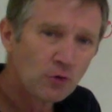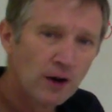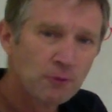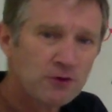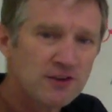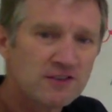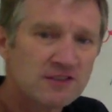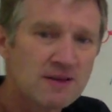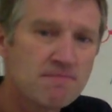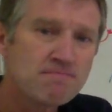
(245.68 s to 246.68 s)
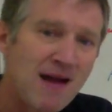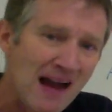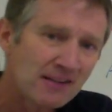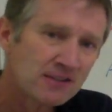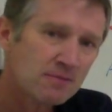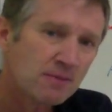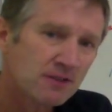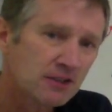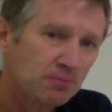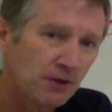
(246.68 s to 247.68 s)
represents the maximum
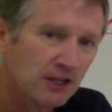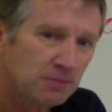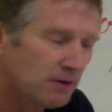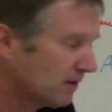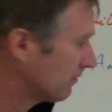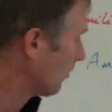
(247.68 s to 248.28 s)
displacement of